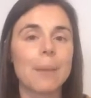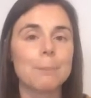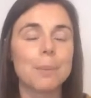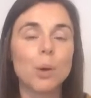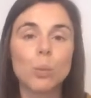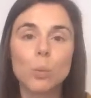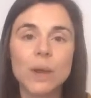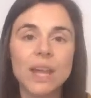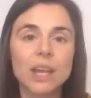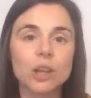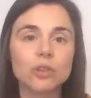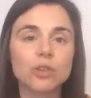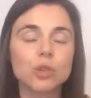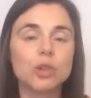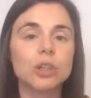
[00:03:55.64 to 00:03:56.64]
but we're
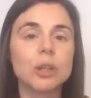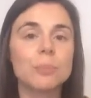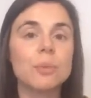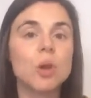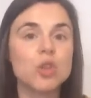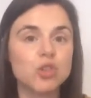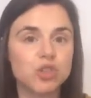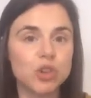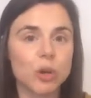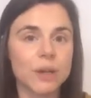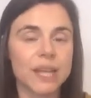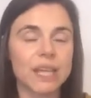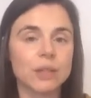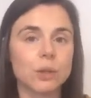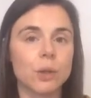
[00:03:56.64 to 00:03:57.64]
going to call them
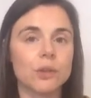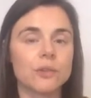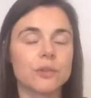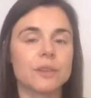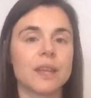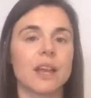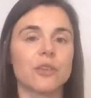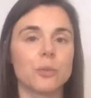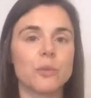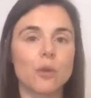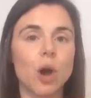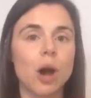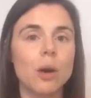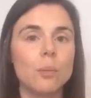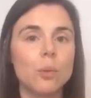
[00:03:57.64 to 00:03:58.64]
jogging notes for now. So we've
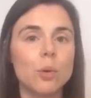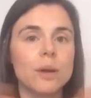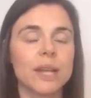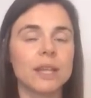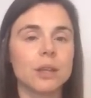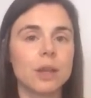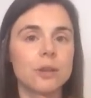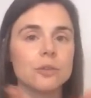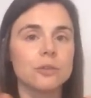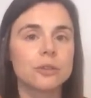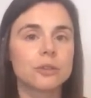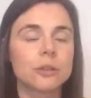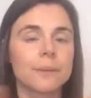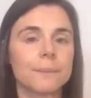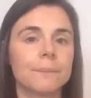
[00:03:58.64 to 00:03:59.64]
got our walking
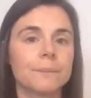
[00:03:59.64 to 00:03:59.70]
notes,